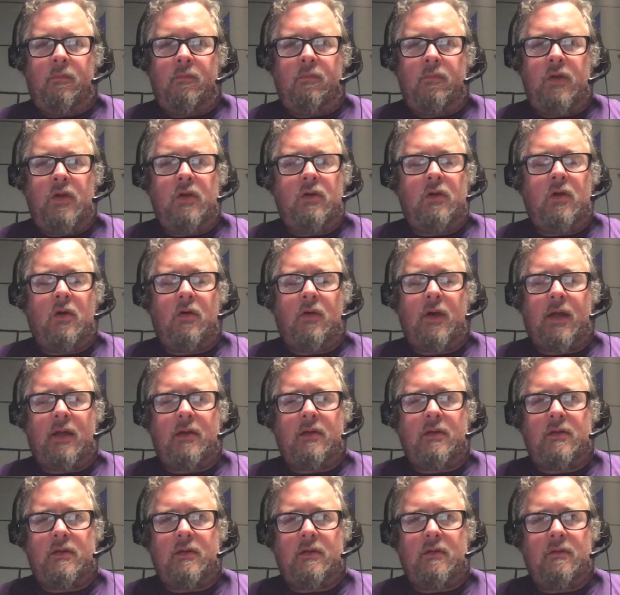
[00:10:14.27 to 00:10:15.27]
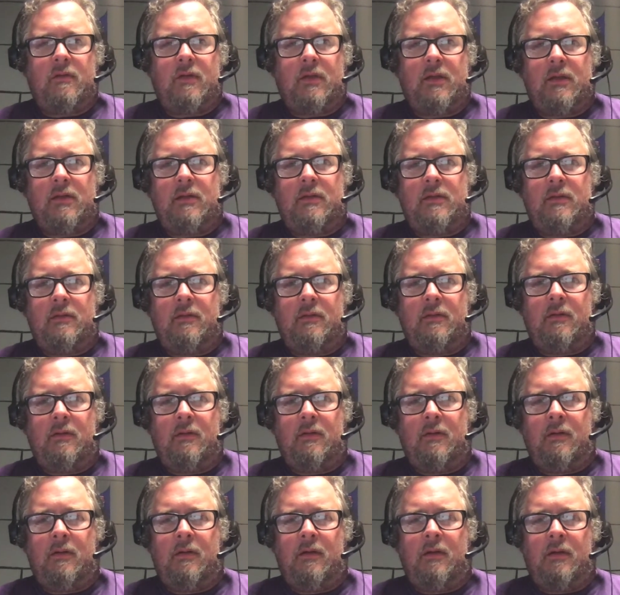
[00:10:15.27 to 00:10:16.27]
You know how to do these.
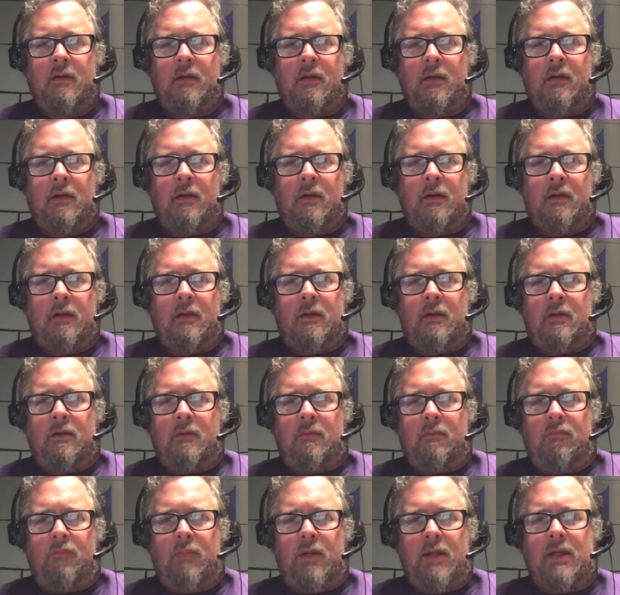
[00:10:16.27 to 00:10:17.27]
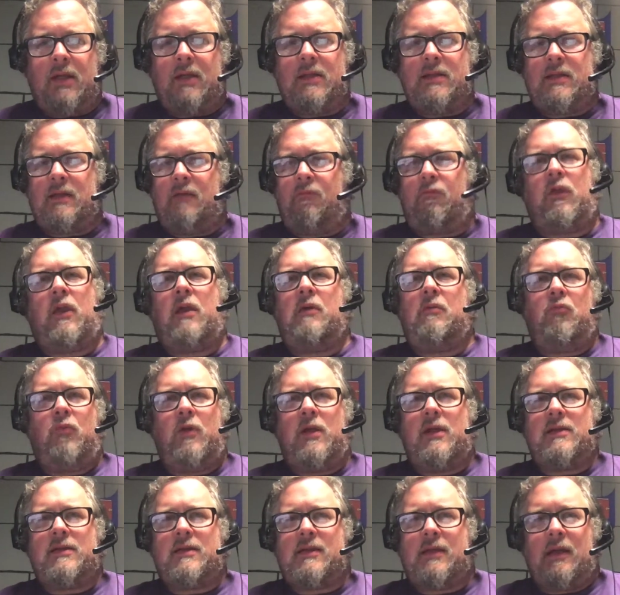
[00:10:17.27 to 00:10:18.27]
Because if they,
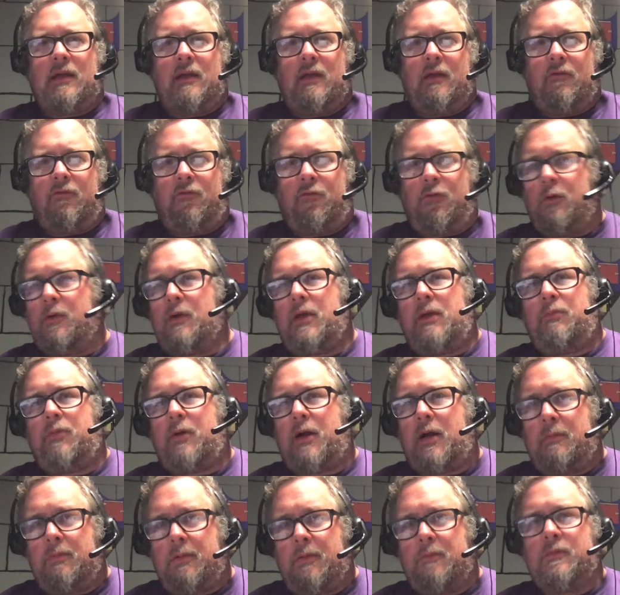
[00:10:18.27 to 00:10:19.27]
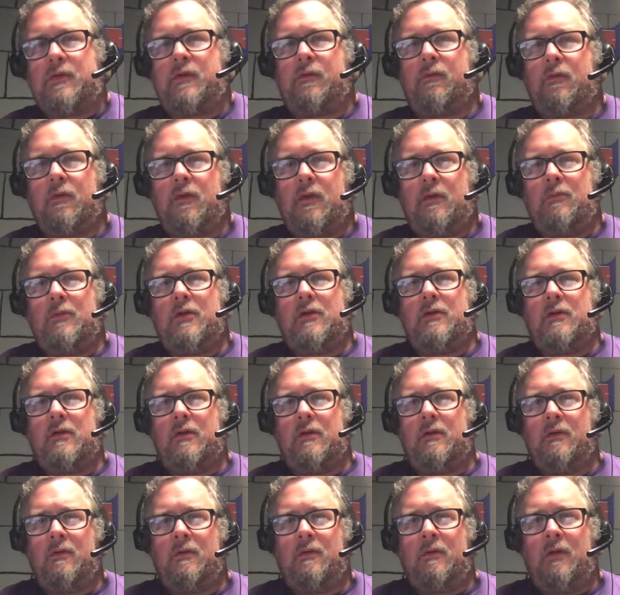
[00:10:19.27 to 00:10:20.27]
we assign the 40 problems for them to
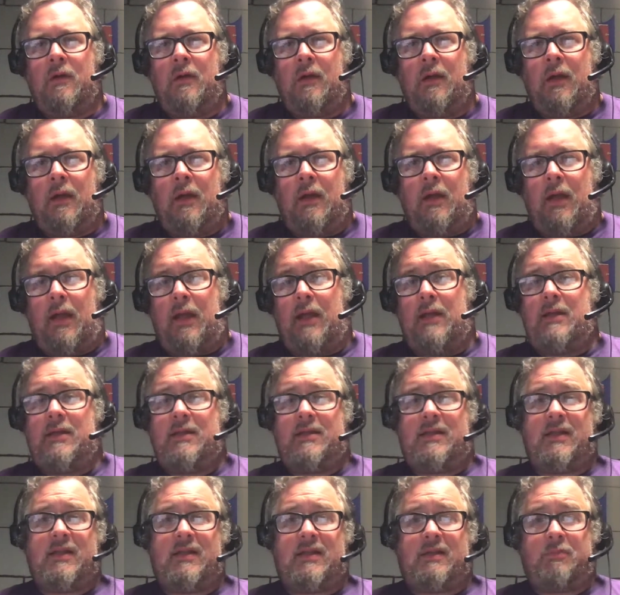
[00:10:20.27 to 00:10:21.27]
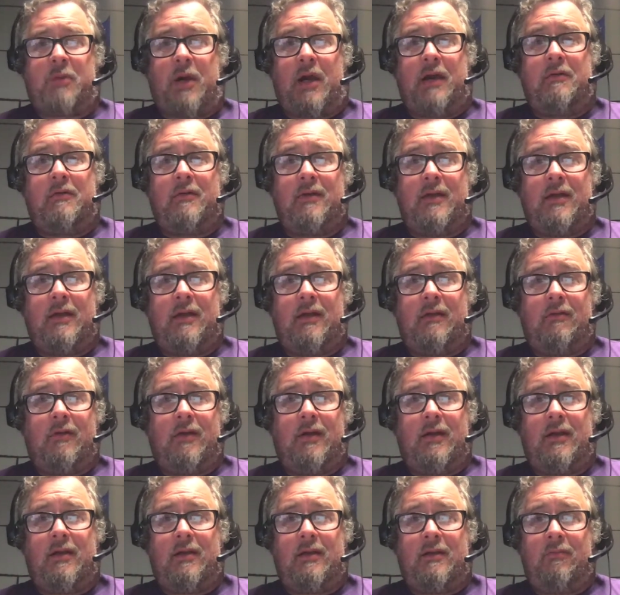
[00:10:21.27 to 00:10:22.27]
do, and it's a spiraling
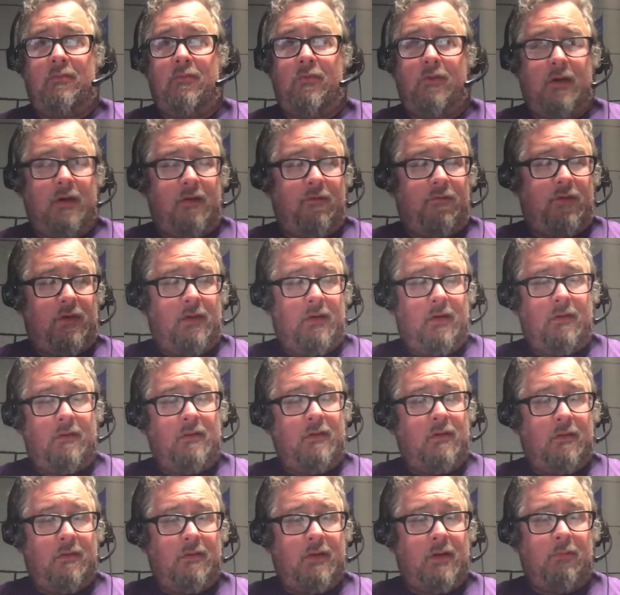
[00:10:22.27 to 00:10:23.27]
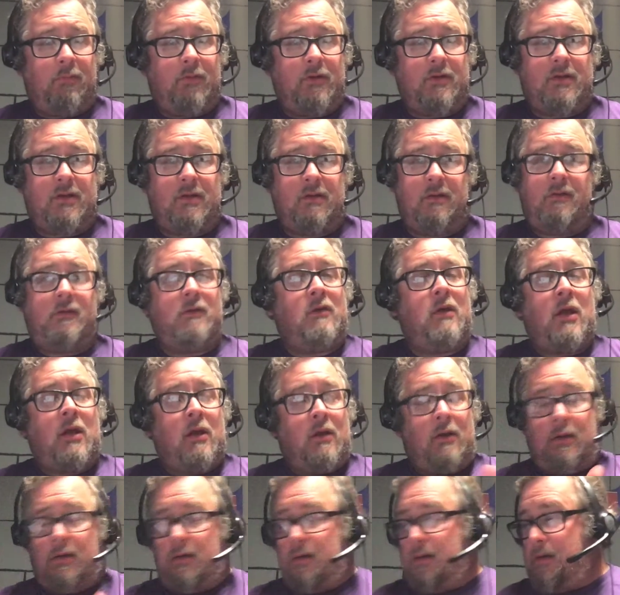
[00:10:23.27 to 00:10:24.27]
curriculum where if you don't know number two,
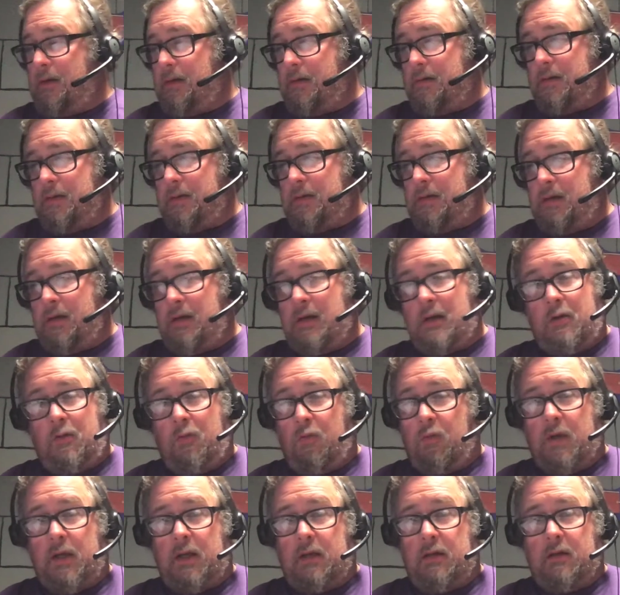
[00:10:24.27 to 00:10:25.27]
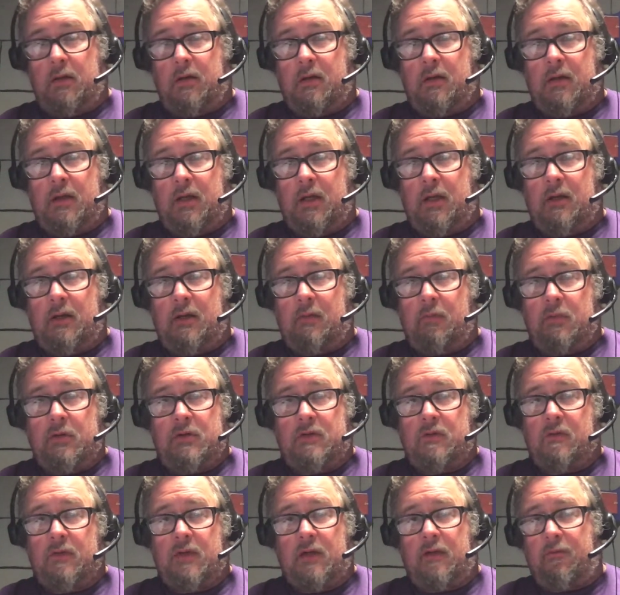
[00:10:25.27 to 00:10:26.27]
there's no way you're going to get number
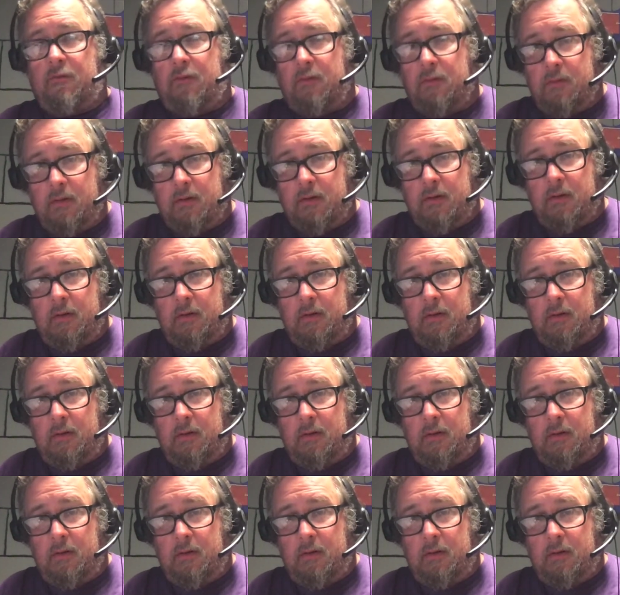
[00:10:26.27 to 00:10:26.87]
24.